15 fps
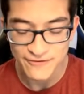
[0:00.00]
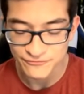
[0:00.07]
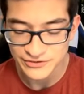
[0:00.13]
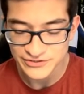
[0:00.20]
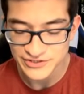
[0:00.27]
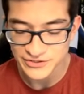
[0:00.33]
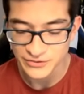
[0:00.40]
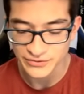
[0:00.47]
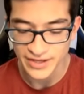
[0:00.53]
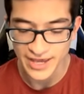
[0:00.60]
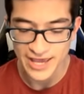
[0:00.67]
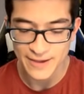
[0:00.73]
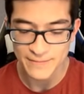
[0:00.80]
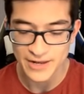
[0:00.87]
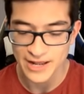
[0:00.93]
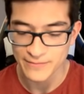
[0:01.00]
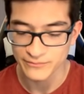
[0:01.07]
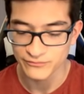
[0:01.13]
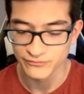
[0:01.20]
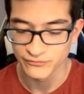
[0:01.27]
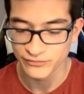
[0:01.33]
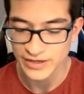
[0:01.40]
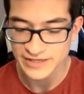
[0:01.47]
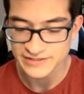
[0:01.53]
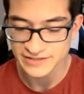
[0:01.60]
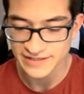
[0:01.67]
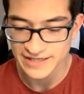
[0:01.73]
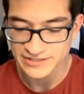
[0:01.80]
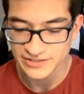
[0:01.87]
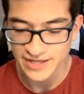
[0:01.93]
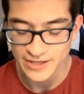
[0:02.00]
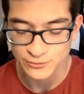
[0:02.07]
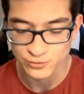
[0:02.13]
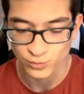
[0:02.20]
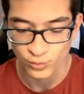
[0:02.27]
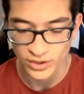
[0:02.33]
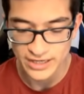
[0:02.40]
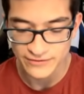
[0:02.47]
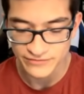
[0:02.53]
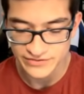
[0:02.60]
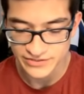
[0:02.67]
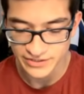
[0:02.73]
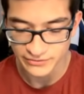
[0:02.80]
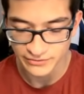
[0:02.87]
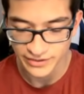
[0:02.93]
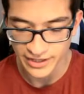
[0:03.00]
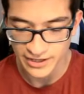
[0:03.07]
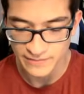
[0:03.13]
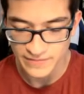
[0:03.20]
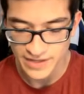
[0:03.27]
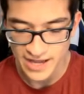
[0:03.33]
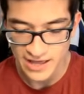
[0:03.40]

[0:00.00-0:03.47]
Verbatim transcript: every single game, and I'm faced against a guy who's won every single game.